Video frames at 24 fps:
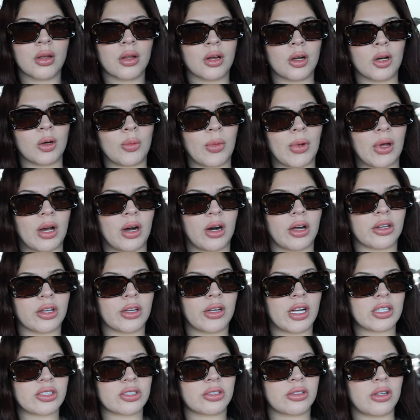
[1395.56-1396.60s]
Oh my god,
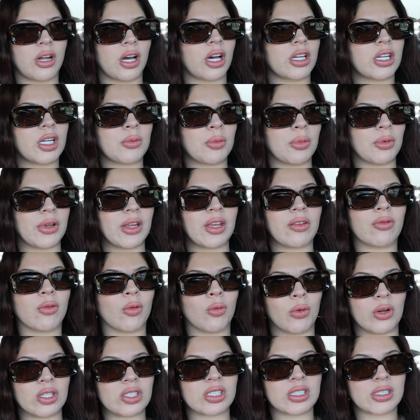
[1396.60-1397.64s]
you guys are not gonna believe
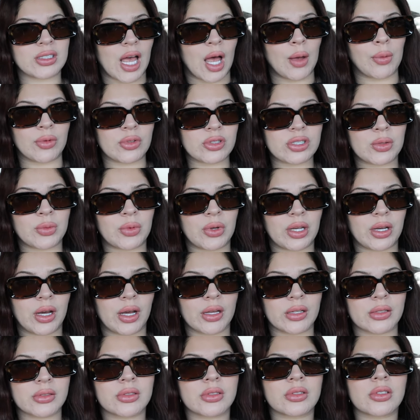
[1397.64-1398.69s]
what just happened to me,
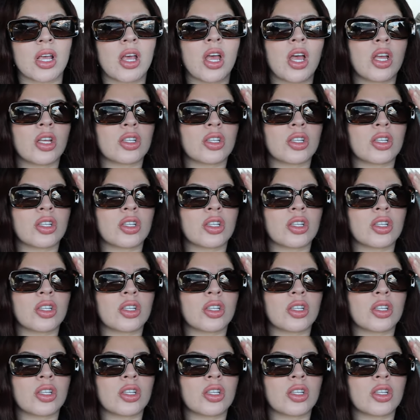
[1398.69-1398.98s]
guys.